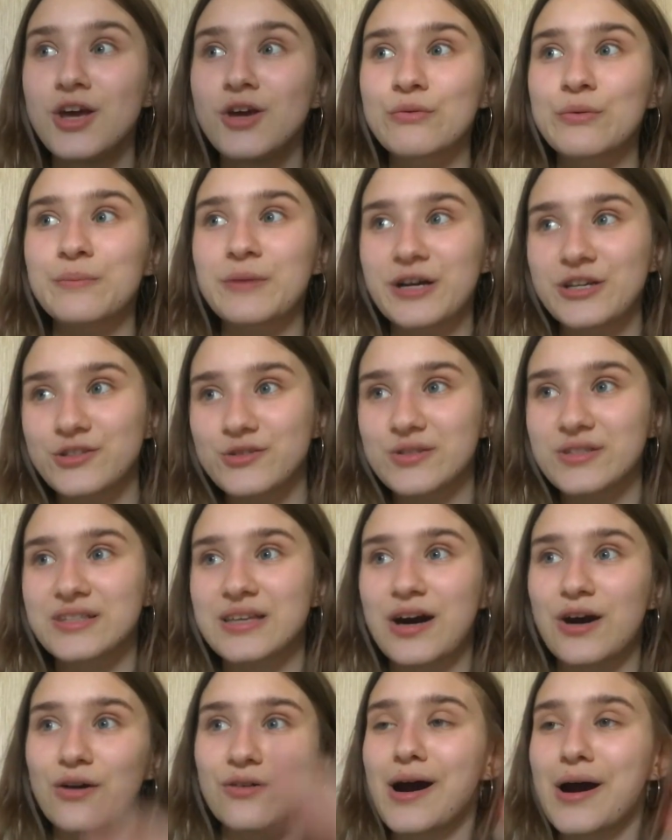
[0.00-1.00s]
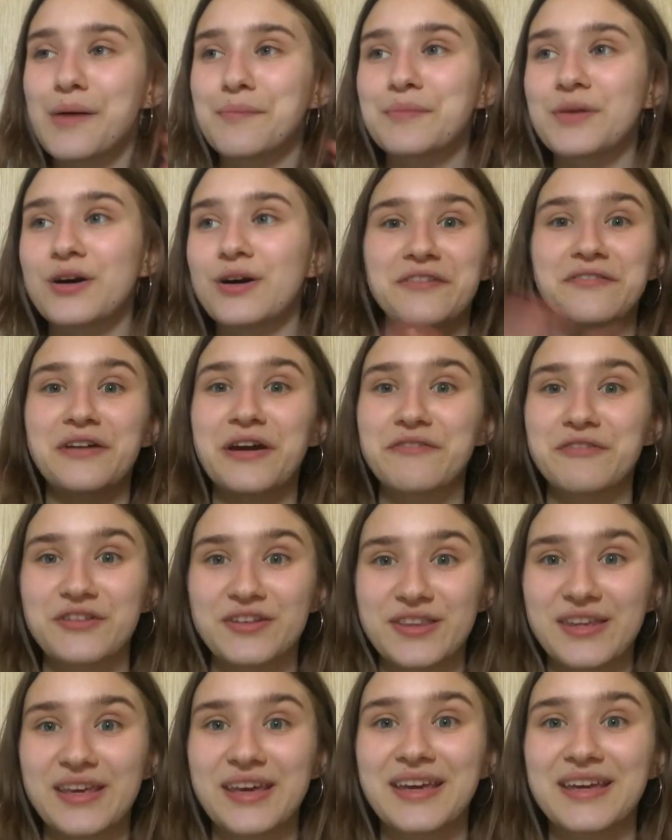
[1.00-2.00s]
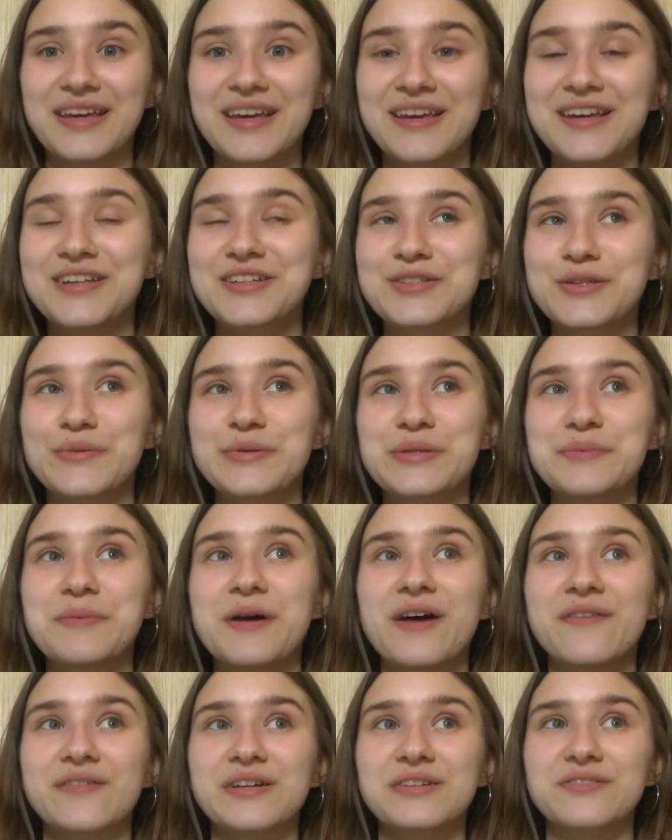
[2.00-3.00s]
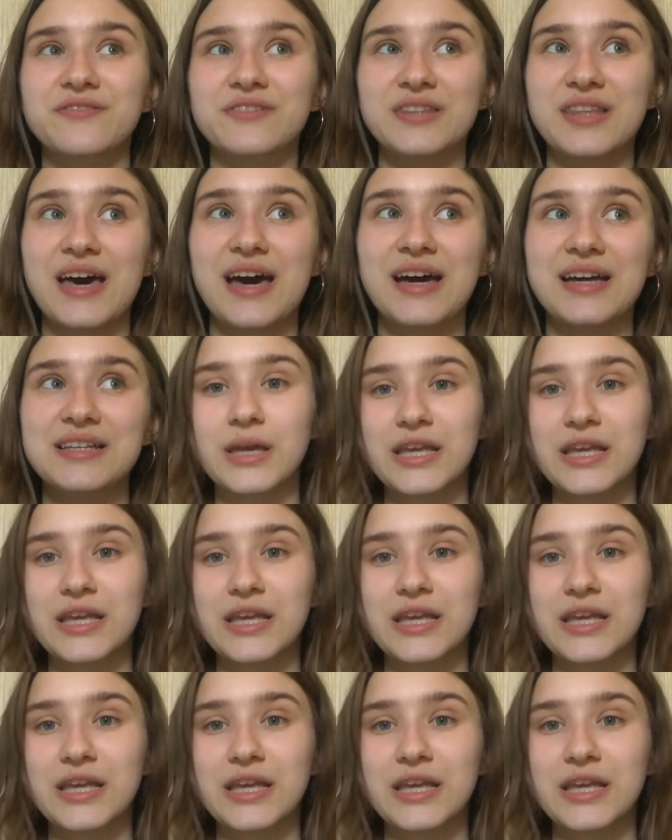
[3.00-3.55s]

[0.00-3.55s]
remind yourself of everything, so it's perfect for that.